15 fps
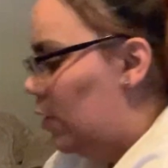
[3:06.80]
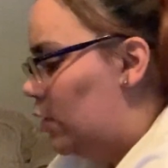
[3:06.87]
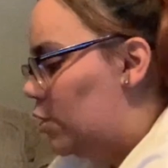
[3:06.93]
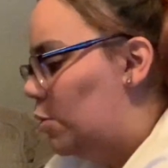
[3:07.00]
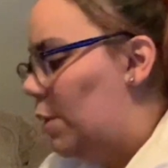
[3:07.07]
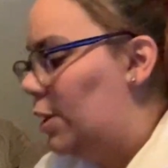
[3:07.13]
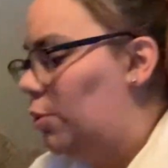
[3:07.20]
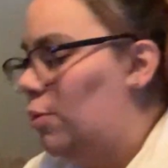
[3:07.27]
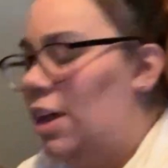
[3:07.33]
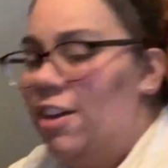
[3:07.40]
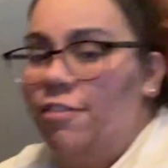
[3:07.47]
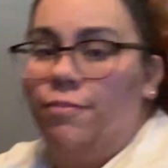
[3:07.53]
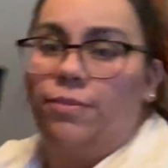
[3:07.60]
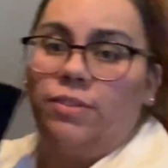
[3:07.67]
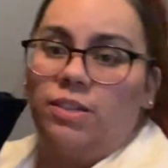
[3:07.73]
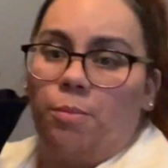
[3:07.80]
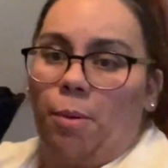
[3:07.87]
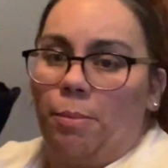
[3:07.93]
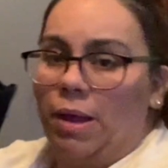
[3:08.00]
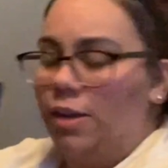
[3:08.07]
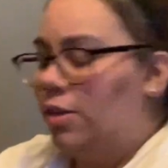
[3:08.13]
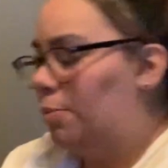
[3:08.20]
So I do have some of
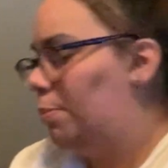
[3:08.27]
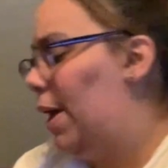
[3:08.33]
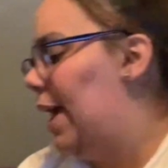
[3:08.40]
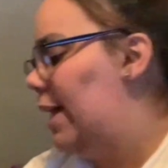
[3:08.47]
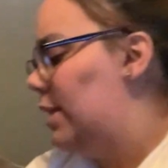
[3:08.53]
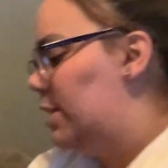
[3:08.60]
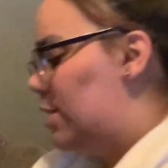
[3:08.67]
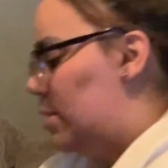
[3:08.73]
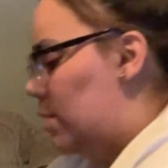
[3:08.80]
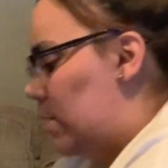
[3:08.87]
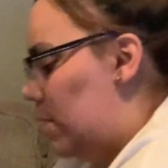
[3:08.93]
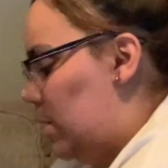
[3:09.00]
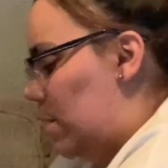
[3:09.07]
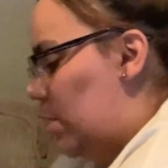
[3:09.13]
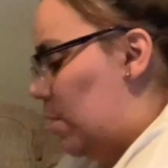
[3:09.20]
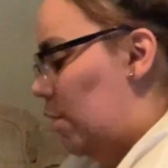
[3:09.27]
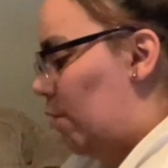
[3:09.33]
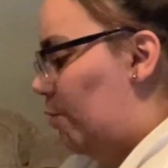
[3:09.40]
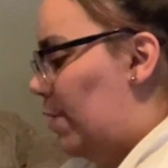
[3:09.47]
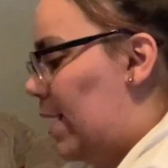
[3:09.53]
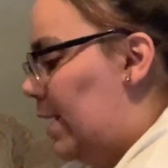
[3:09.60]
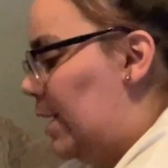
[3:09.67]
my pants
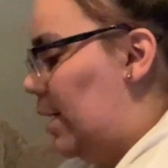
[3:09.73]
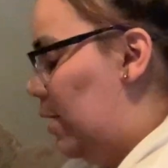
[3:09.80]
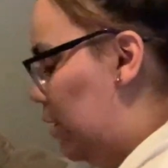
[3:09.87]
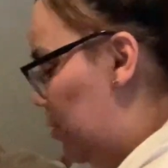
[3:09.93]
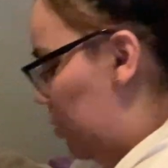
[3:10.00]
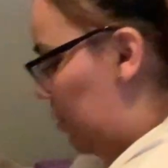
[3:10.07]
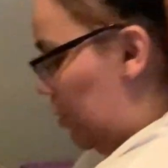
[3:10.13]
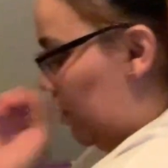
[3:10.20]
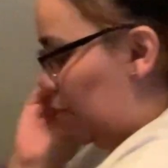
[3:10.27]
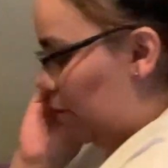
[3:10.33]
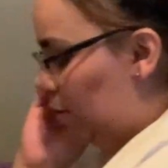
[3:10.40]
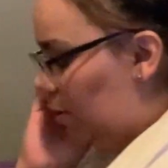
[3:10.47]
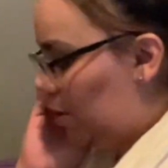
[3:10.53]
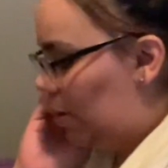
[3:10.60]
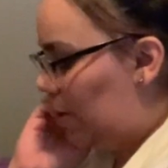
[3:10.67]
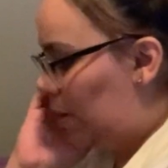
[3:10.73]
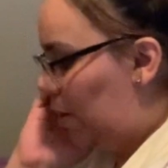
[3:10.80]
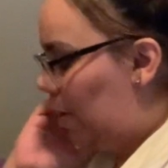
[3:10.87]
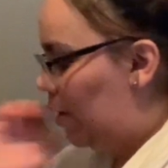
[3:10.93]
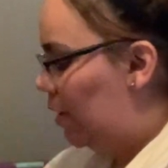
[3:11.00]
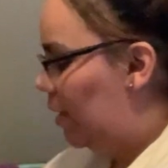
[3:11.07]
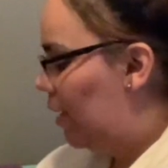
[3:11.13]
ready.
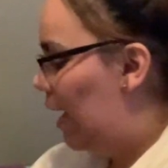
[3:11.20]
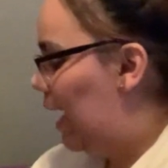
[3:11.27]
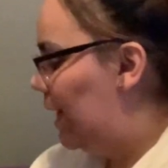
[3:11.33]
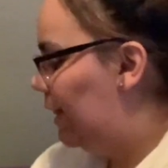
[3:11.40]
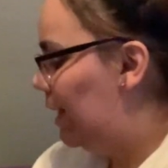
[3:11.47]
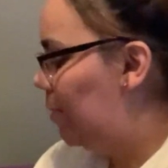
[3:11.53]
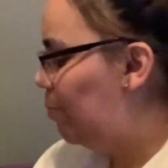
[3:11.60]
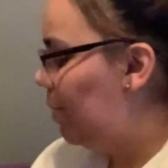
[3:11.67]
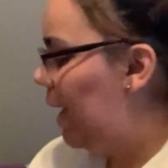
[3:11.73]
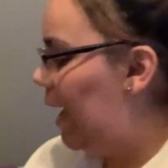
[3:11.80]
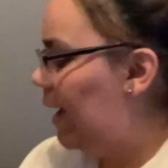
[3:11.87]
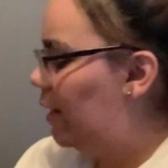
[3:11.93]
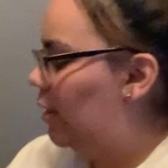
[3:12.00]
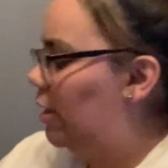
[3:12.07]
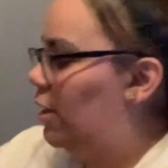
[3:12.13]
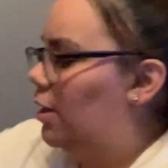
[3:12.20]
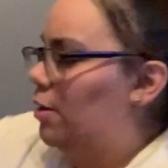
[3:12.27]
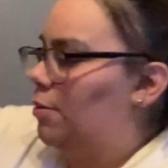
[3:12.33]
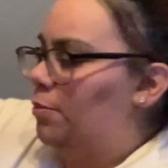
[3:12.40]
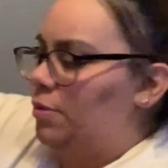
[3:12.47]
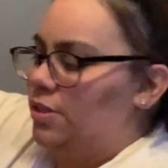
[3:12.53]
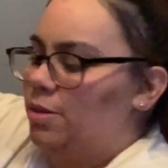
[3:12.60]
I did pack
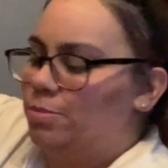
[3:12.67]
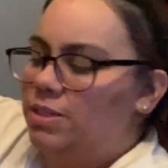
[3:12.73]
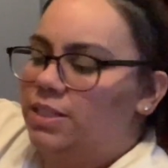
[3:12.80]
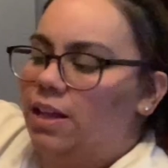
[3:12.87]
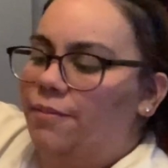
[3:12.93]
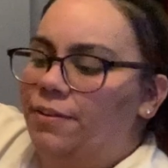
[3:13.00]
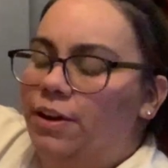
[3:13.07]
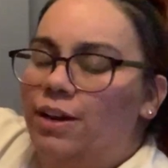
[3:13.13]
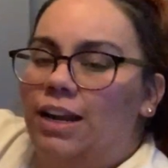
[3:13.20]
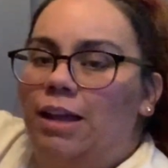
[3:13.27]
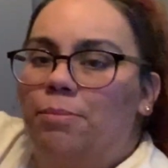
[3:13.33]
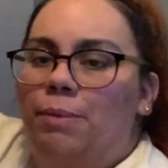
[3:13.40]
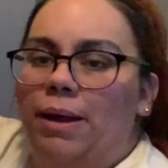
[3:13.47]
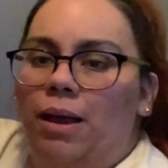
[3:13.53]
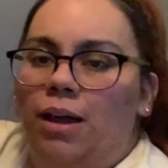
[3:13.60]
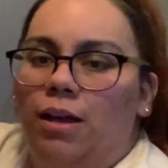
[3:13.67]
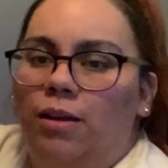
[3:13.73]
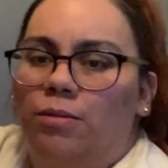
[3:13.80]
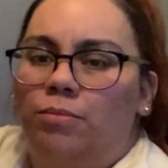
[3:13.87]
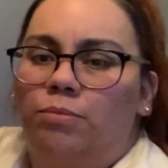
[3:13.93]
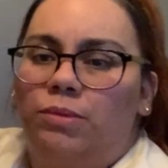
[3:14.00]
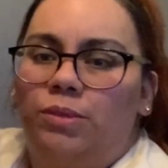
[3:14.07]
some stuff here, like
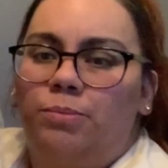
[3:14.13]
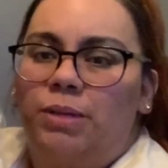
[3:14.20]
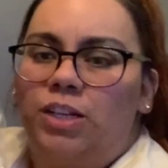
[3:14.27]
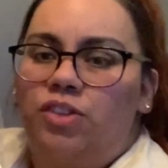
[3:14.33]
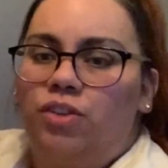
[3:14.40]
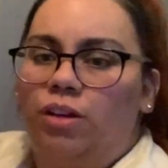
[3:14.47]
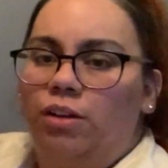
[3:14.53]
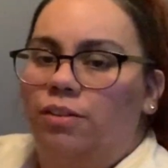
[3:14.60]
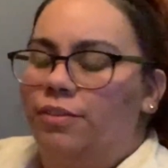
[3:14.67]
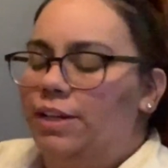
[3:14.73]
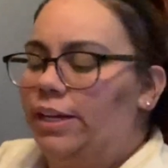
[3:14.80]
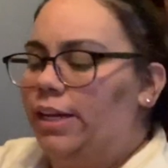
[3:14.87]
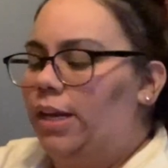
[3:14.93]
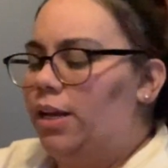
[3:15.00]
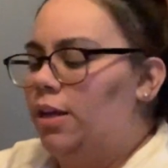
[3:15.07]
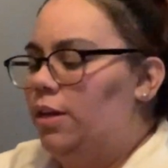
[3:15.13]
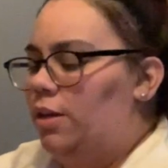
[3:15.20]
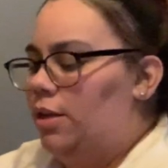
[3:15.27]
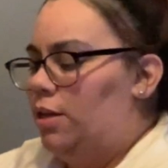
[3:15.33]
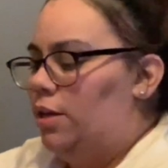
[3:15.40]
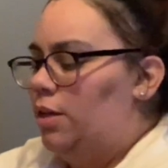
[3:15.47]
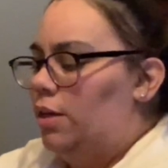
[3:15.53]
my jewelry,
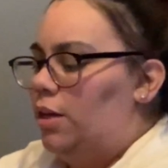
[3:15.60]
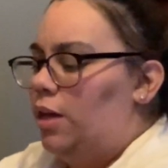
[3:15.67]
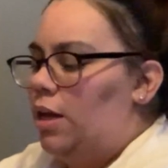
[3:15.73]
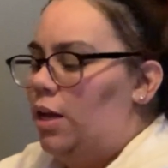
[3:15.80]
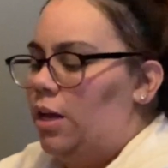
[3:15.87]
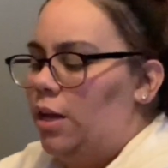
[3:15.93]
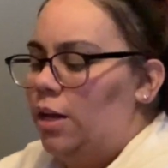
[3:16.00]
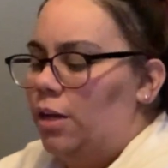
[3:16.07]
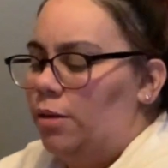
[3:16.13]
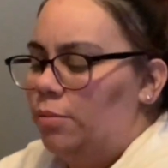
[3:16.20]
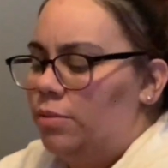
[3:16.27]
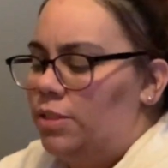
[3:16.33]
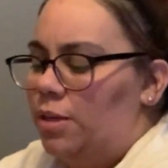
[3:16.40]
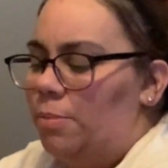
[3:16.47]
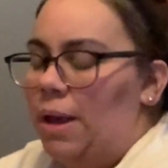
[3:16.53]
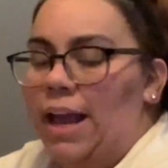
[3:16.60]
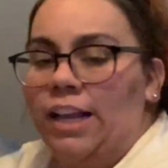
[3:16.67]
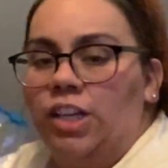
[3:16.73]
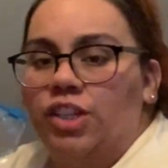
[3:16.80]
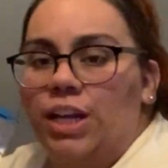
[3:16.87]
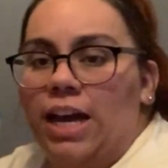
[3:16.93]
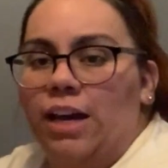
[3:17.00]
some
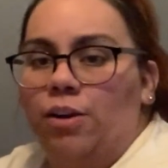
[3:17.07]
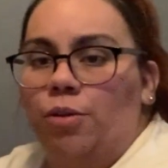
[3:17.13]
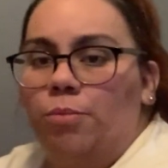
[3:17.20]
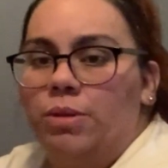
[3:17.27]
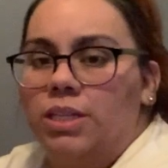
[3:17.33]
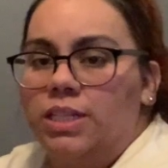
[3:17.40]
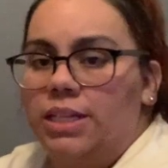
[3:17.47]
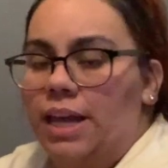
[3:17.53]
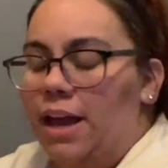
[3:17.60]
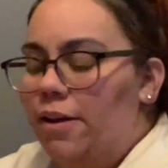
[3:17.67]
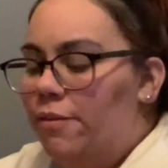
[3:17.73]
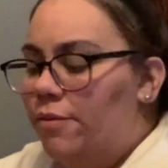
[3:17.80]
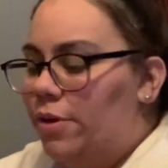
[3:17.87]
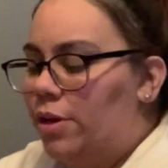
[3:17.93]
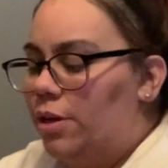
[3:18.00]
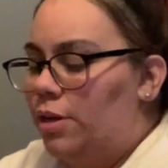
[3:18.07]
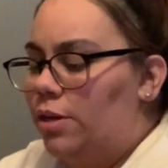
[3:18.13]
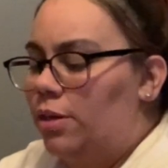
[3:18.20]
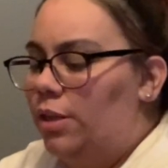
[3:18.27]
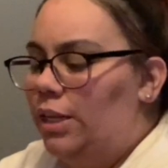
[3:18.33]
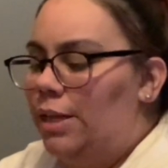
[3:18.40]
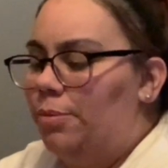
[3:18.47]
eyeshadow,
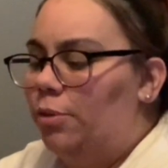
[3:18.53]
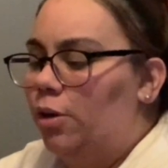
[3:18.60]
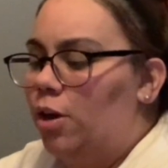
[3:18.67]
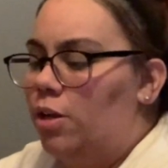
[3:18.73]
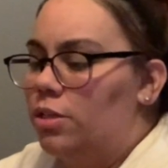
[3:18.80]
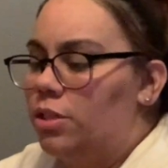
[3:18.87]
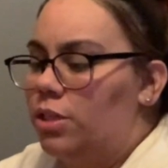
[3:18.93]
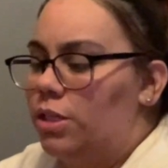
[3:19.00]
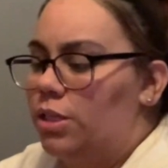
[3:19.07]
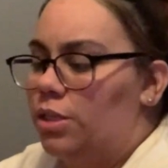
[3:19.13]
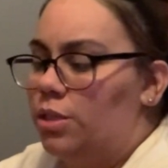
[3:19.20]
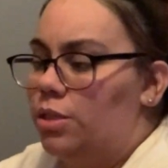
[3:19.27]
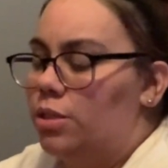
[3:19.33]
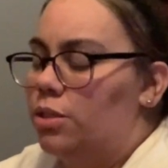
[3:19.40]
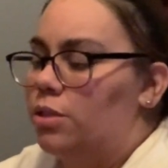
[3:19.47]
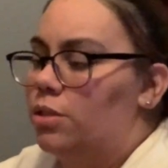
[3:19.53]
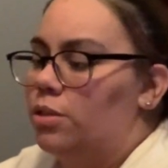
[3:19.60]
mascara, lip glosses,